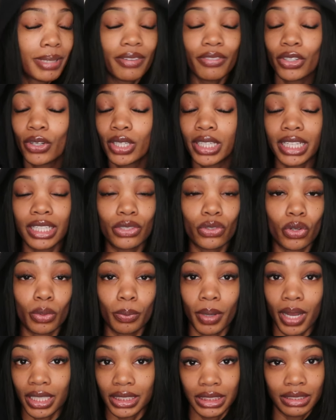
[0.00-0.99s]
I'm never going to
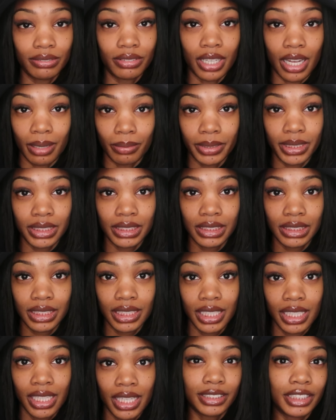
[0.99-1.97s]
ignore positive
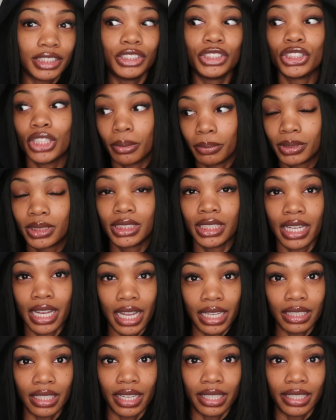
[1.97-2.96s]
comments to jump to
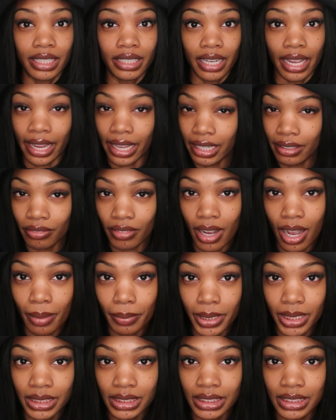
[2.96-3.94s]
highlighting negative
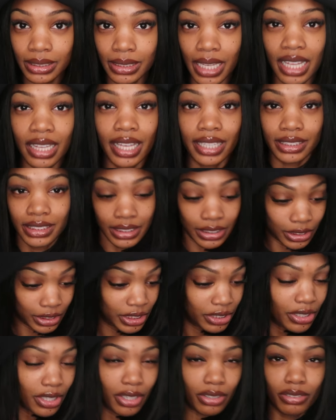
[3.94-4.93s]
comments. I like to,
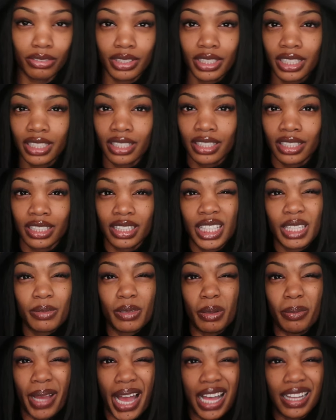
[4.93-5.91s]
you know,
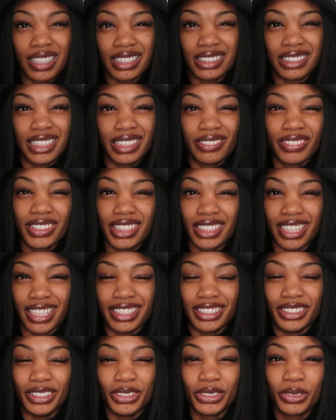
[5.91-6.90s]
keep a balance in everything
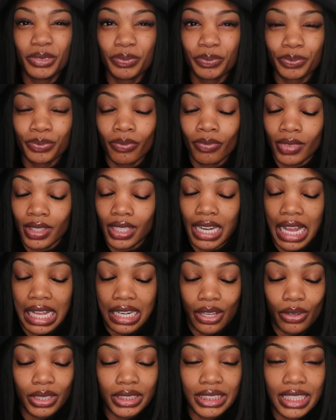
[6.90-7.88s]
I do. And
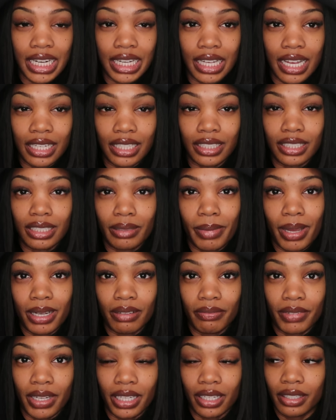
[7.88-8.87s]
I noticed that I got a good amount
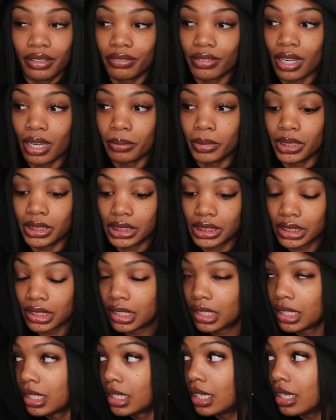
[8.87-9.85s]
of negative comments
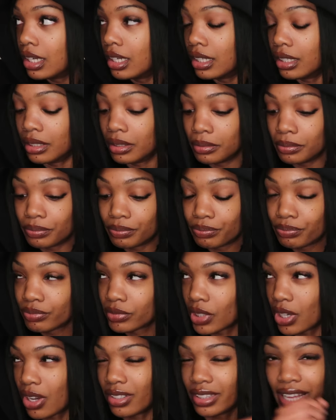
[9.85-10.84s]
um,
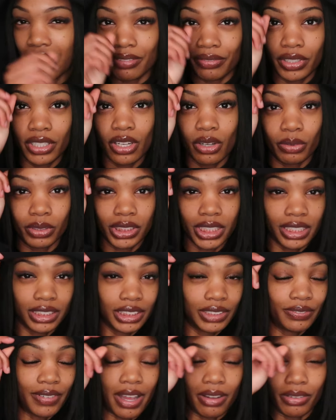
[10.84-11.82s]
on that video, which I
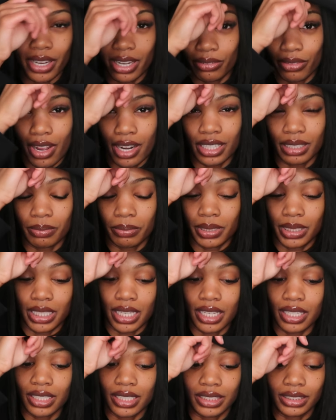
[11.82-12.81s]
just found ironic
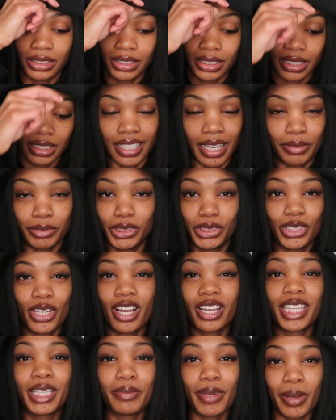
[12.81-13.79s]
because I was
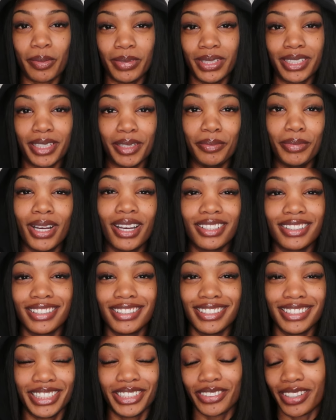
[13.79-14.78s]
talking about being unbothered,
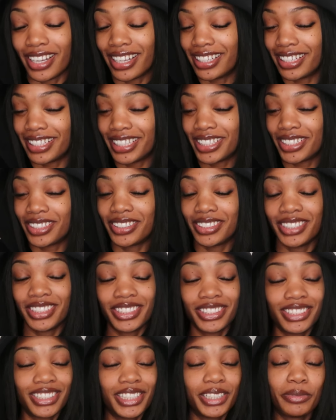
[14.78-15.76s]
and here I here here
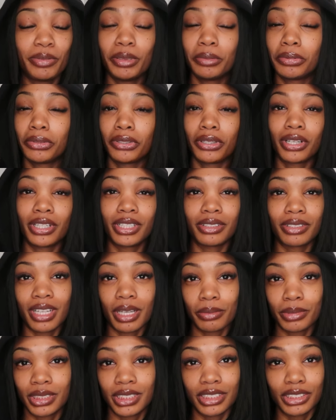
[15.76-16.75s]
here people go
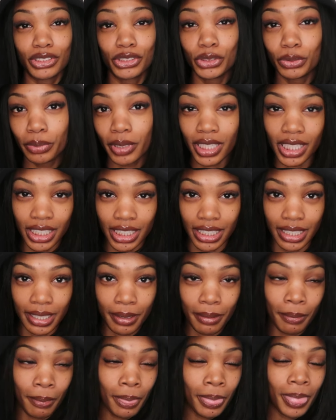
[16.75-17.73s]
commenting stupidity
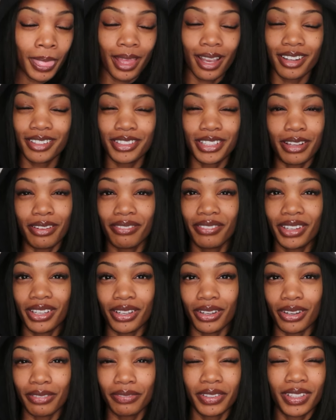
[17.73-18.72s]
under that video,
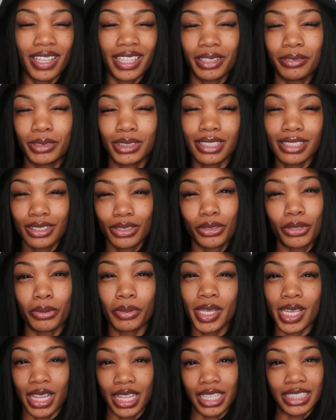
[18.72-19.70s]
I felt like it was low
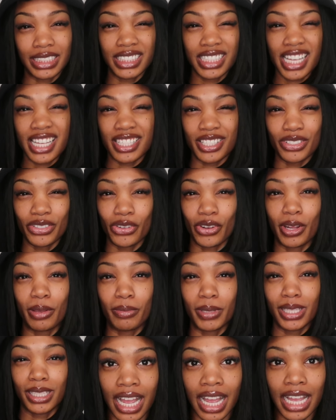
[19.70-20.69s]
key like a test, you know what I
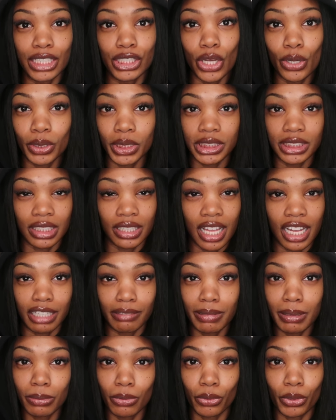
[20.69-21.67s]
mean? I noticed a lot
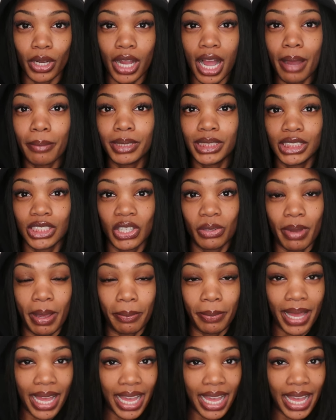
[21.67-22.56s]
of people were commenting on my